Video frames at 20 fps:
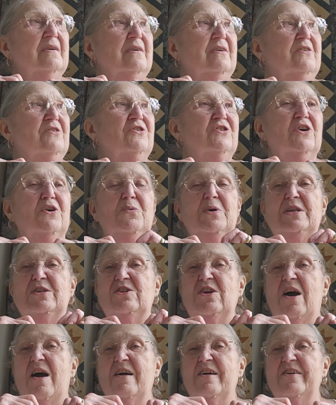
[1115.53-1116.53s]
So we
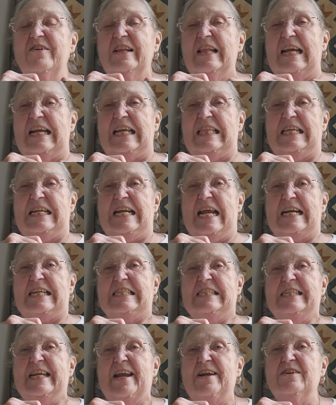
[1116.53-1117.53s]
saw her like in the
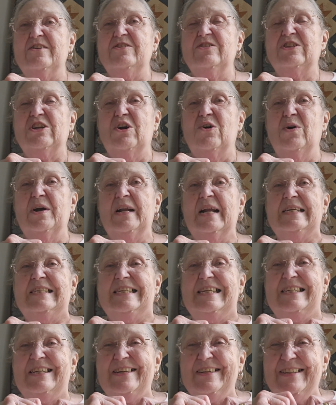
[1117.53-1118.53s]
next day or so, and I
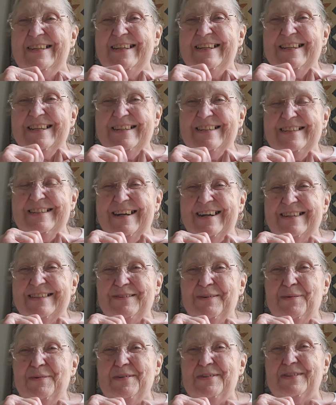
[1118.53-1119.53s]
said, you see the ducks?
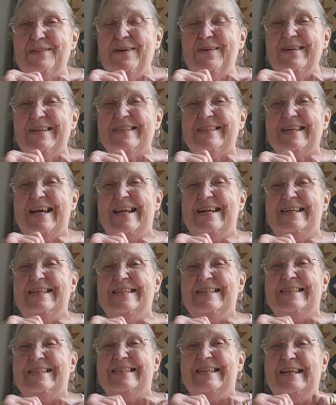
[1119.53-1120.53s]
We were so excited
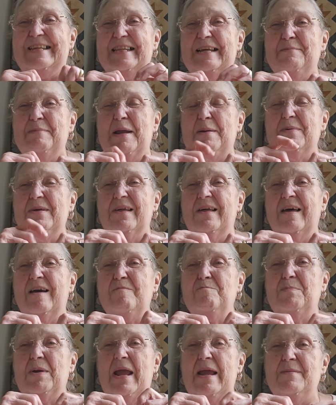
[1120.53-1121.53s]
to see them. Maybe they'll
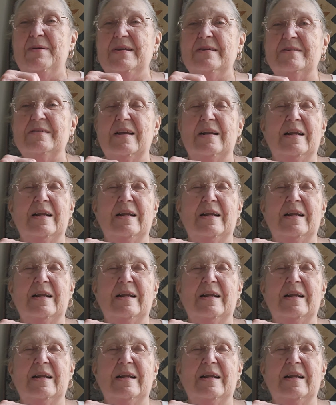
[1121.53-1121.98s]
have babies.